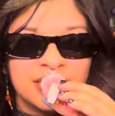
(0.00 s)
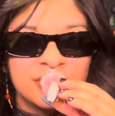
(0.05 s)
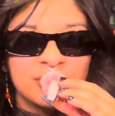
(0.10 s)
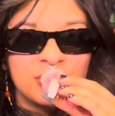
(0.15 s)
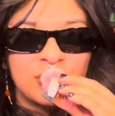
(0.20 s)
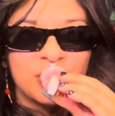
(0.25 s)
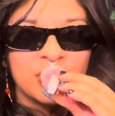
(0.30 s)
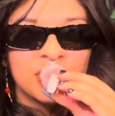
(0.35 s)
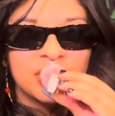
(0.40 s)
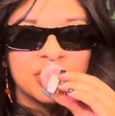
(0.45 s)

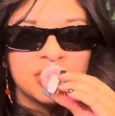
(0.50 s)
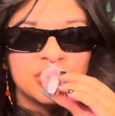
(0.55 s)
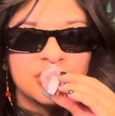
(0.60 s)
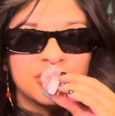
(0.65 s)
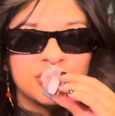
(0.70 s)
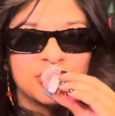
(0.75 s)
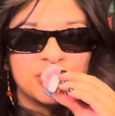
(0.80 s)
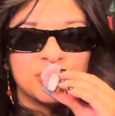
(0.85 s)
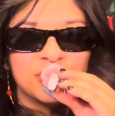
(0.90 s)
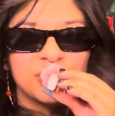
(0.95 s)
important
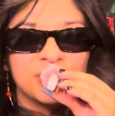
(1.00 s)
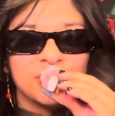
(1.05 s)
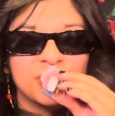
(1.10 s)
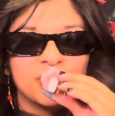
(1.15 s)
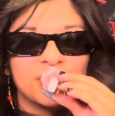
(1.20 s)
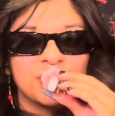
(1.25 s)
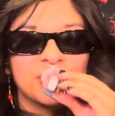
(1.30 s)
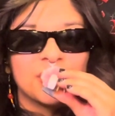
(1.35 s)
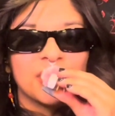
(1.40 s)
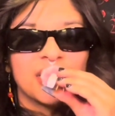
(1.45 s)

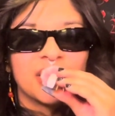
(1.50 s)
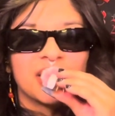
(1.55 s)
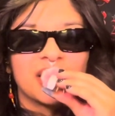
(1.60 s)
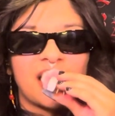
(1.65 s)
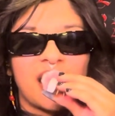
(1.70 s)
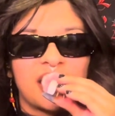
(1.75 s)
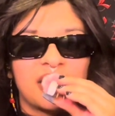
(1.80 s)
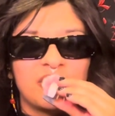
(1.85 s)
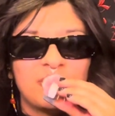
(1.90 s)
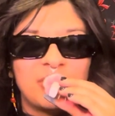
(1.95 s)
to
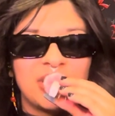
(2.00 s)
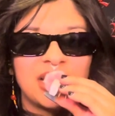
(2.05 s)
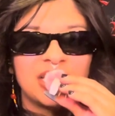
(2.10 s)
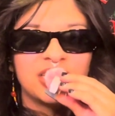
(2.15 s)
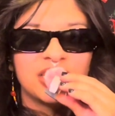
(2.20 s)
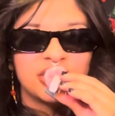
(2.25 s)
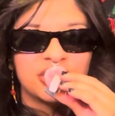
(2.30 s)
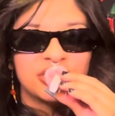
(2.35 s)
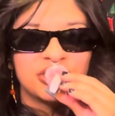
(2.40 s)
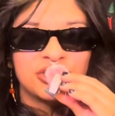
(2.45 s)
kind of pay
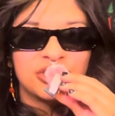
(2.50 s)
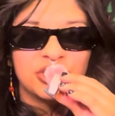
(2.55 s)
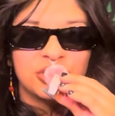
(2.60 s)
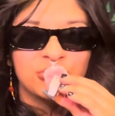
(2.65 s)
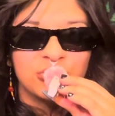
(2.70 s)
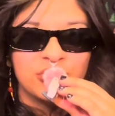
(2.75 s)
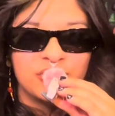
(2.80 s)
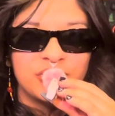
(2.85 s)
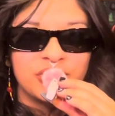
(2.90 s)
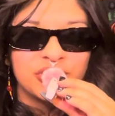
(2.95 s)
attention to the
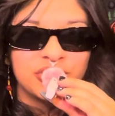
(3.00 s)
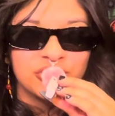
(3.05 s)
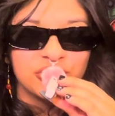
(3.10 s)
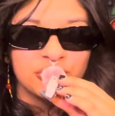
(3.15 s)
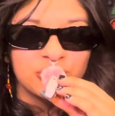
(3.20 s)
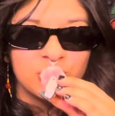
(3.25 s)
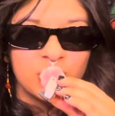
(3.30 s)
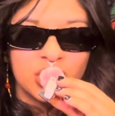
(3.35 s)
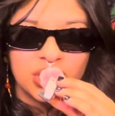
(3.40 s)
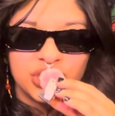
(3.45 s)
movies
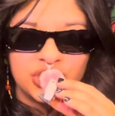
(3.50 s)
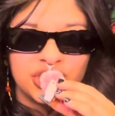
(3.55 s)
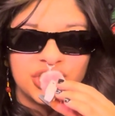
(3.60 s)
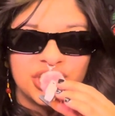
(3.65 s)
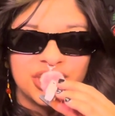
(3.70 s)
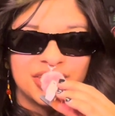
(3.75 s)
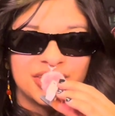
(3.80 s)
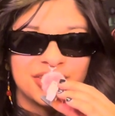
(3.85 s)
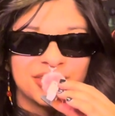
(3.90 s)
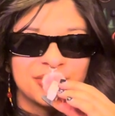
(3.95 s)
you're
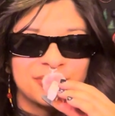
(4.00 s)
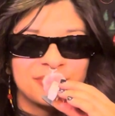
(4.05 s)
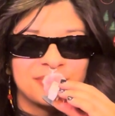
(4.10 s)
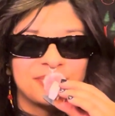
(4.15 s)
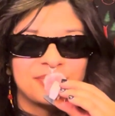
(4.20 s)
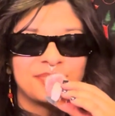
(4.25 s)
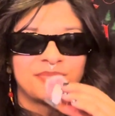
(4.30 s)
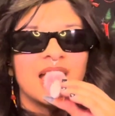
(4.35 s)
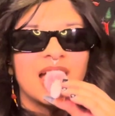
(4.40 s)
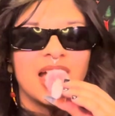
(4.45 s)
watching?
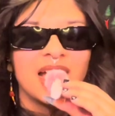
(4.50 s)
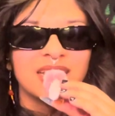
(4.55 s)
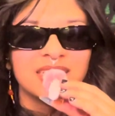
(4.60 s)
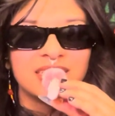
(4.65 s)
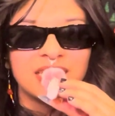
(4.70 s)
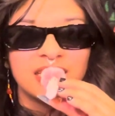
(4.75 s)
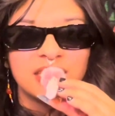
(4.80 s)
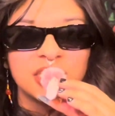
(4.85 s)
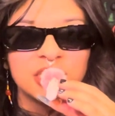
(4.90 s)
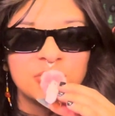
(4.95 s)
I
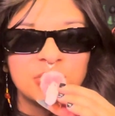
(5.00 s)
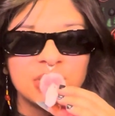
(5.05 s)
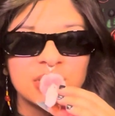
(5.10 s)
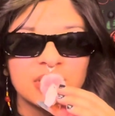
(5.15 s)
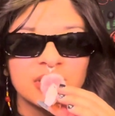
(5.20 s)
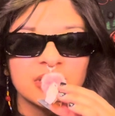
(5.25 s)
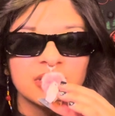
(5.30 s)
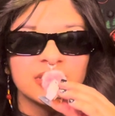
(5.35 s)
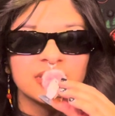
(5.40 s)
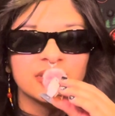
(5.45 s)
say this
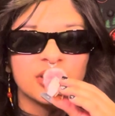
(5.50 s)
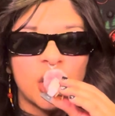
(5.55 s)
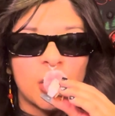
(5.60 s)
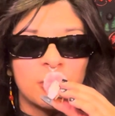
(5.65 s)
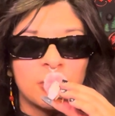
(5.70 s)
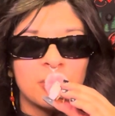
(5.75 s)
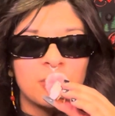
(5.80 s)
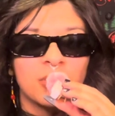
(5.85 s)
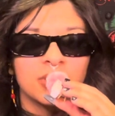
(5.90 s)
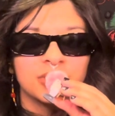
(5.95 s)
because a
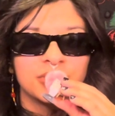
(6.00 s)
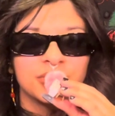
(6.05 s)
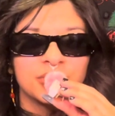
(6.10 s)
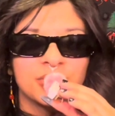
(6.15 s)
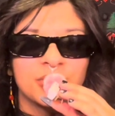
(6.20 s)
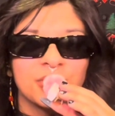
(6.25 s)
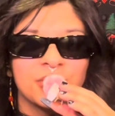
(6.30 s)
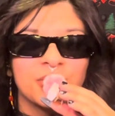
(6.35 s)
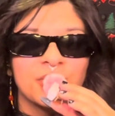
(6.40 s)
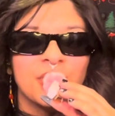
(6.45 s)
couple months
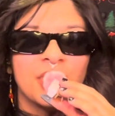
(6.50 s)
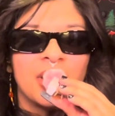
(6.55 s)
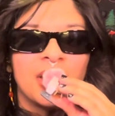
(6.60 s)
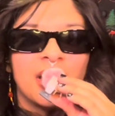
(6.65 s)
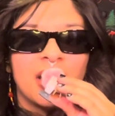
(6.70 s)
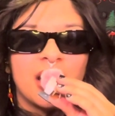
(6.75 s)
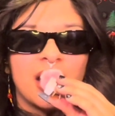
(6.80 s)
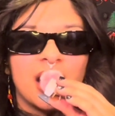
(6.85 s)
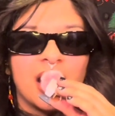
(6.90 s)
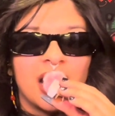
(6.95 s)
ago,
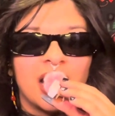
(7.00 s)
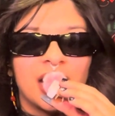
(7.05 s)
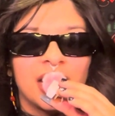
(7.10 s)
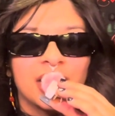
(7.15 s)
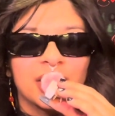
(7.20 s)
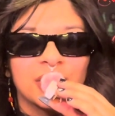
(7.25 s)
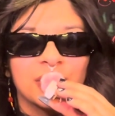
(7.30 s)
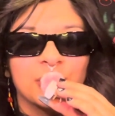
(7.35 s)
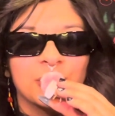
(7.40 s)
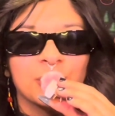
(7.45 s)

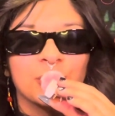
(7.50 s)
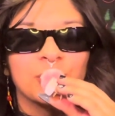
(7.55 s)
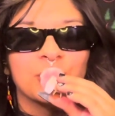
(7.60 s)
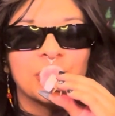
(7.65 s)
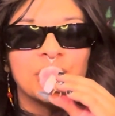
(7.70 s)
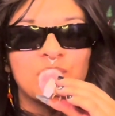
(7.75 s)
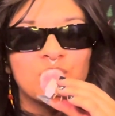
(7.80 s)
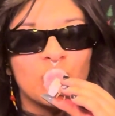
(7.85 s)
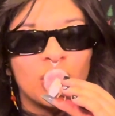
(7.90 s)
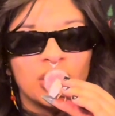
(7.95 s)
I
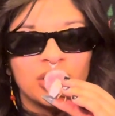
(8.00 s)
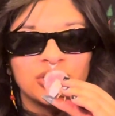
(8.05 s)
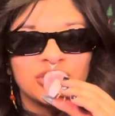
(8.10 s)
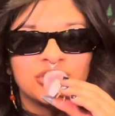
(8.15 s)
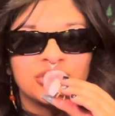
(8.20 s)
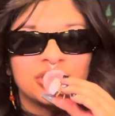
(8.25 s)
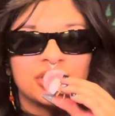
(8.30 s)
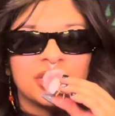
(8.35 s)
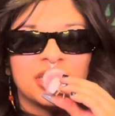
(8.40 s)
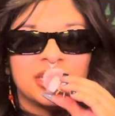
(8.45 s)

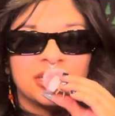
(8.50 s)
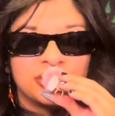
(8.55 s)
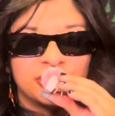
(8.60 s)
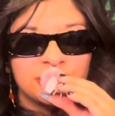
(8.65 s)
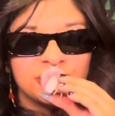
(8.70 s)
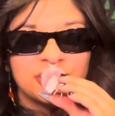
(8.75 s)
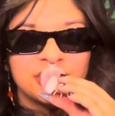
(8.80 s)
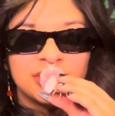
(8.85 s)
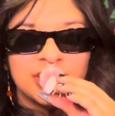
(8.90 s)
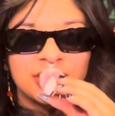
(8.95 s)
rewatched
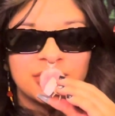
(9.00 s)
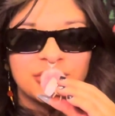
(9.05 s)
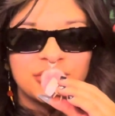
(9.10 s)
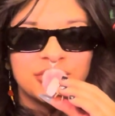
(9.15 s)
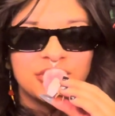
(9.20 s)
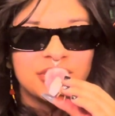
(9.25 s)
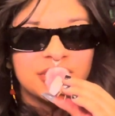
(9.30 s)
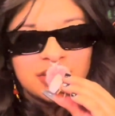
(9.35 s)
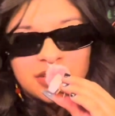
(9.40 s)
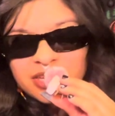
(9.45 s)

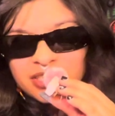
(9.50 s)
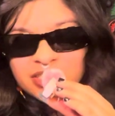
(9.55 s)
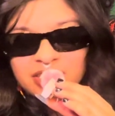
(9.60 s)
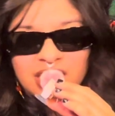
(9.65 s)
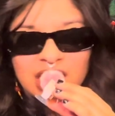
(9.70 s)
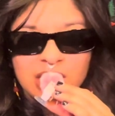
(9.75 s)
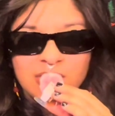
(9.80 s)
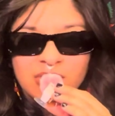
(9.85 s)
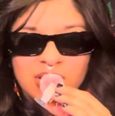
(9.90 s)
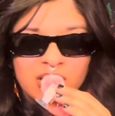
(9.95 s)
Interstellar because it
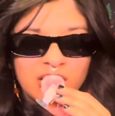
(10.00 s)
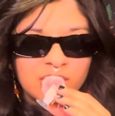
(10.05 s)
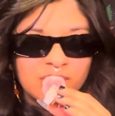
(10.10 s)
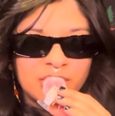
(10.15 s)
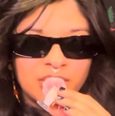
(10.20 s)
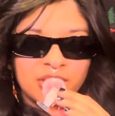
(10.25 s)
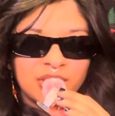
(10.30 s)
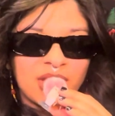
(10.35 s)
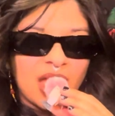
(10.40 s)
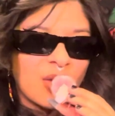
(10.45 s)
came up
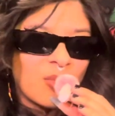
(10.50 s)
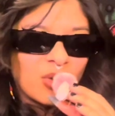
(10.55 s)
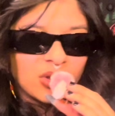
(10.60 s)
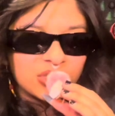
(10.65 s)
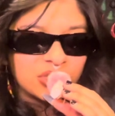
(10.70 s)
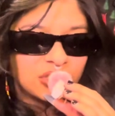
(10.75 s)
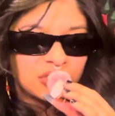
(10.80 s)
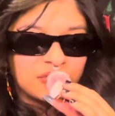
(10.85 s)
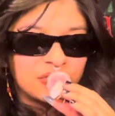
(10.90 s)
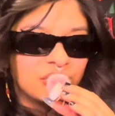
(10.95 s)
and I
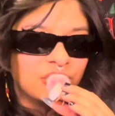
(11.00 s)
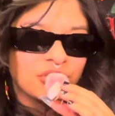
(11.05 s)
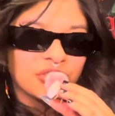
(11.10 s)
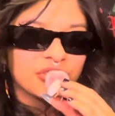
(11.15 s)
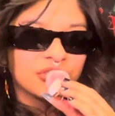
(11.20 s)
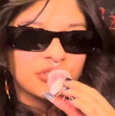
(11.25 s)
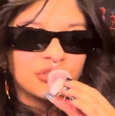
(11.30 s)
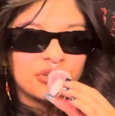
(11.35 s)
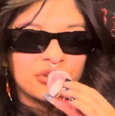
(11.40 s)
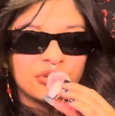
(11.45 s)
watched it a few
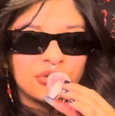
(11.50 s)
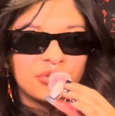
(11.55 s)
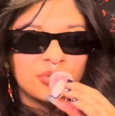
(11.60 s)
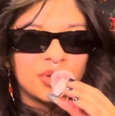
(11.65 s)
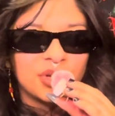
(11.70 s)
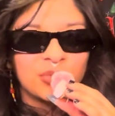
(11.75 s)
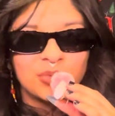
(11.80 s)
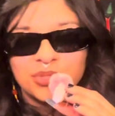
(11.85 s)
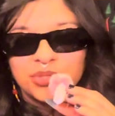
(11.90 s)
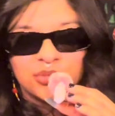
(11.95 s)
years ago
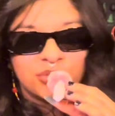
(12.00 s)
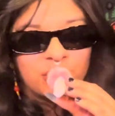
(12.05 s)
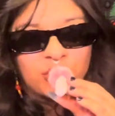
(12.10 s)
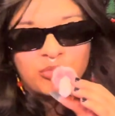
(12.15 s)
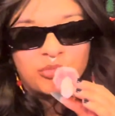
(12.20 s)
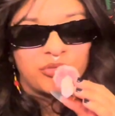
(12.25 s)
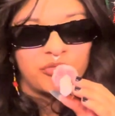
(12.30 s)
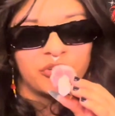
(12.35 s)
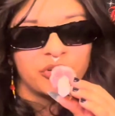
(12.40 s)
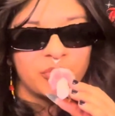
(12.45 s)
and it was a cool
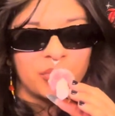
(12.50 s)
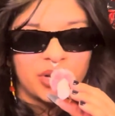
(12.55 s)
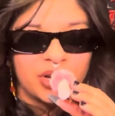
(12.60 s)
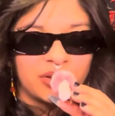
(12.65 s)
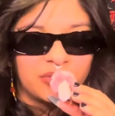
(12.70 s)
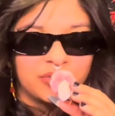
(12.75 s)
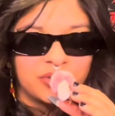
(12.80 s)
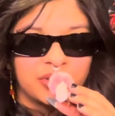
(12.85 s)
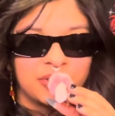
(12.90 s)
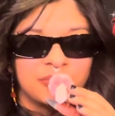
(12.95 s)
movie or
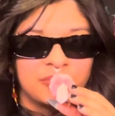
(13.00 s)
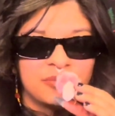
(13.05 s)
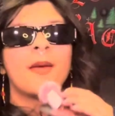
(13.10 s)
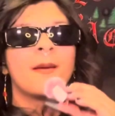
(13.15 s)
whatever.